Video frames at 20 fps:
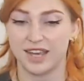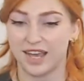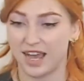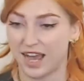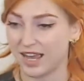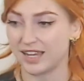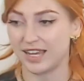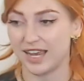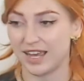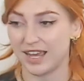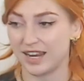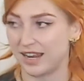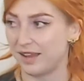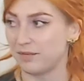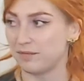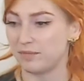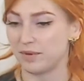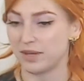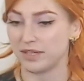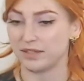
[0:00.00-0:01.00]
I get
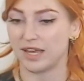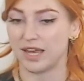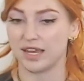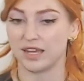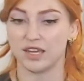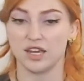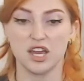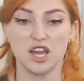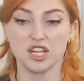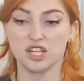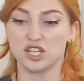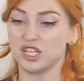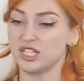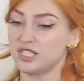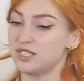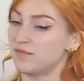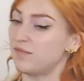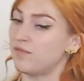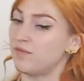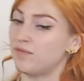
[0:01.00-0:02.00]
it, but like
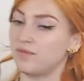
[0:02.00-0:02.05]
just